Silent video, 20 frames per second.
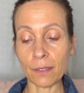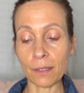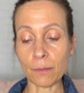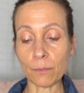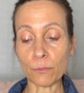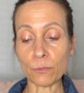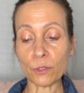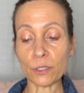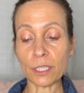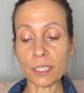
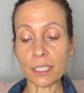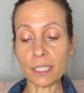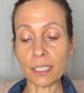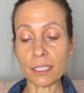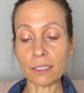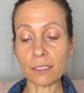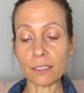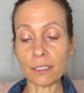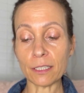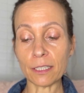Breathe
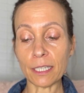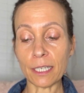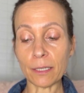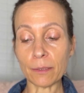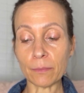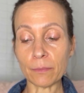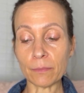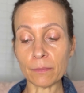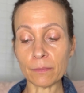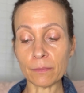into
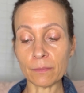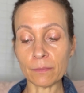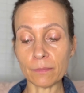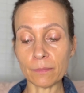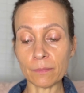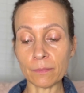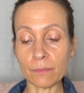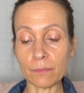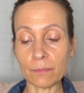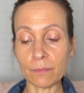them.
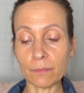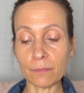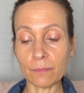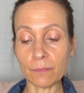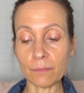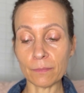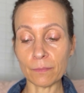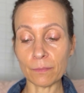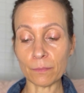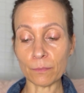
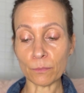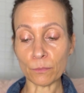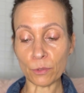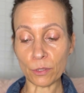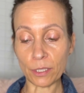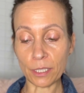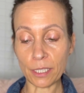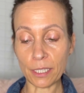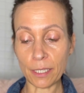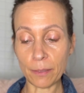
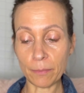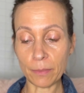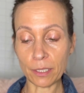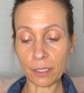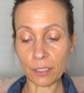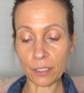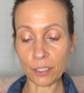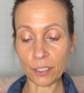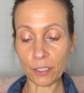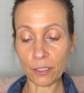Breathe them
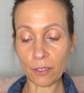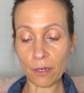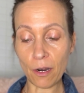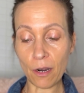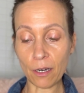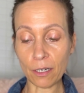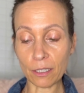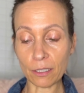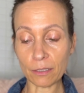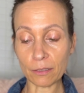into your
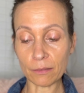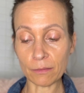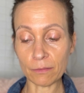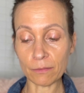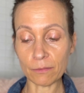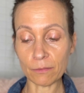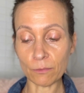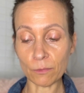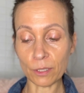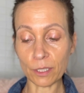heart
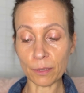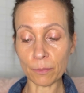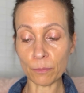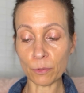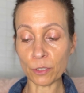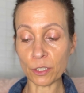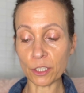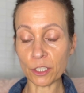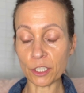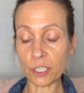with
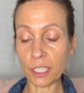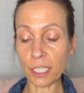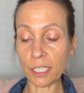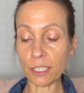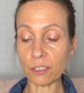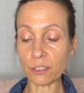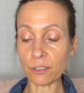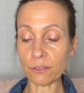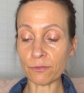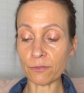
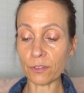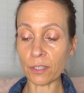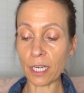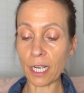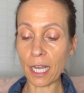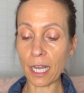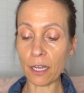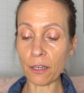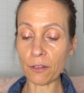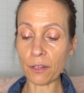appreciation for
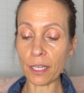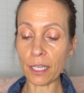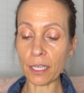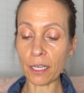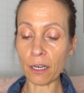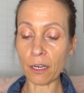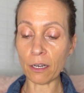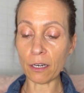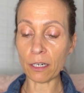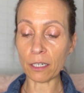how they
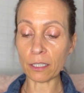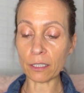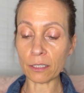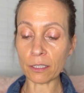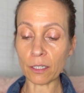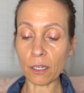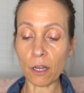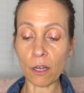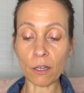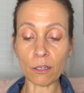
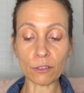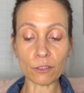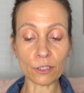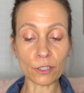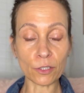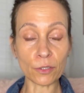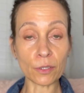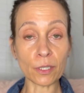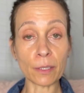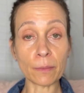are
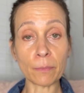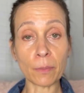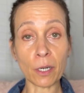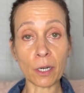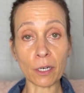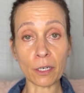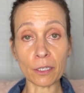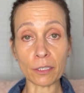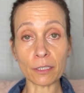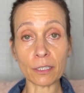also a
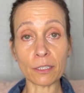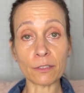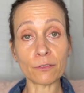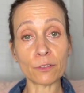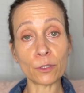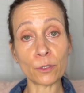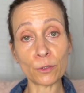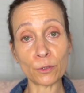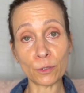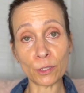part of
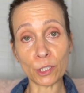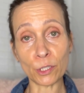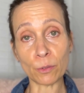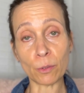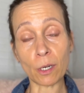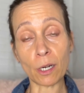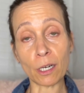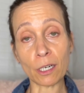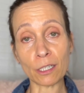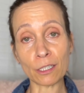who you
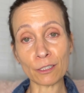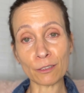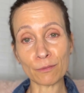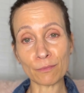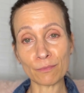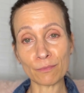are.